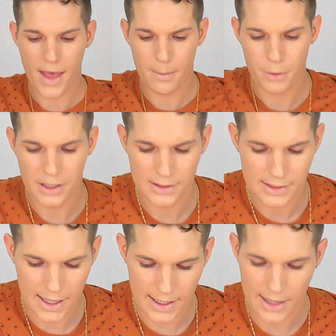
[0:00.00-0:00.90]
that being
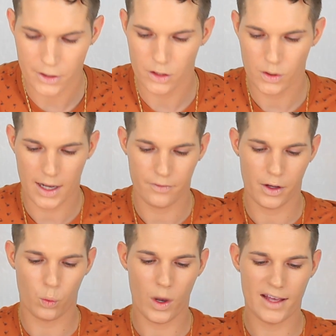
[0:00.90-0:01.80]
said, I do have
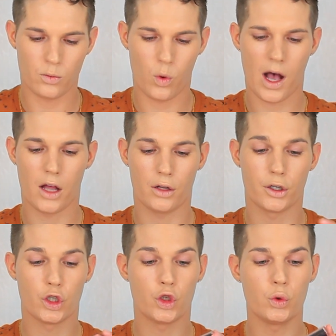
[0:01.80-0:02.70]
a Wet n
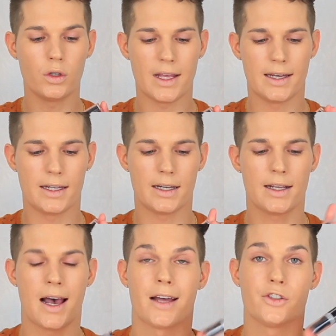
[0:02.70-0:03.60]
Wild dual-ended
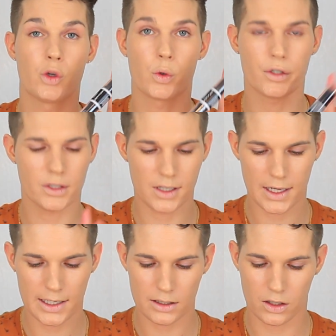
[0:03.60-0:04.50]
contour
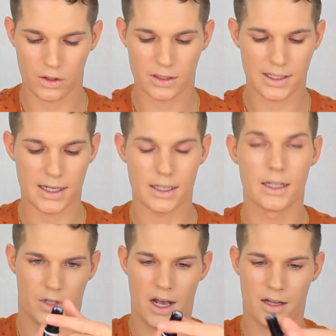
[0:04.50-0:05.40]
stick. So it's a
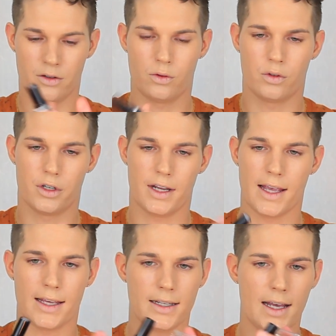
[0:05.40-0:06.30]
contour
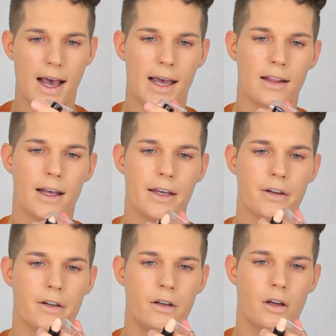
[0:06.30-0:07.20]
and a
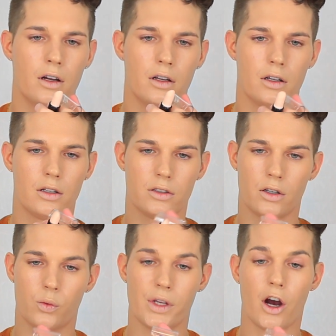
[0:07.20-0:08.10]
highlighter.
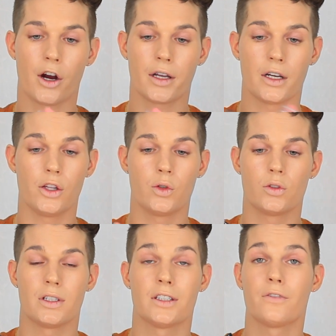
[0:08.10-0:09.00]
So we are going to
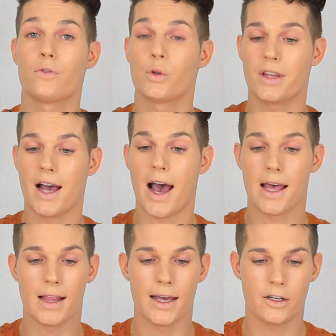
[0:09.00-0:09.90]
use this for the
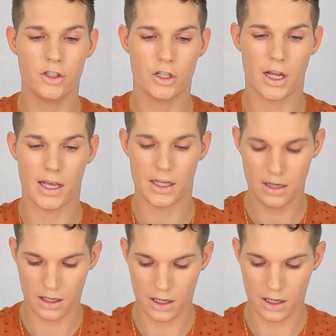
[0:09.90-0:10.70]
highlight and shade.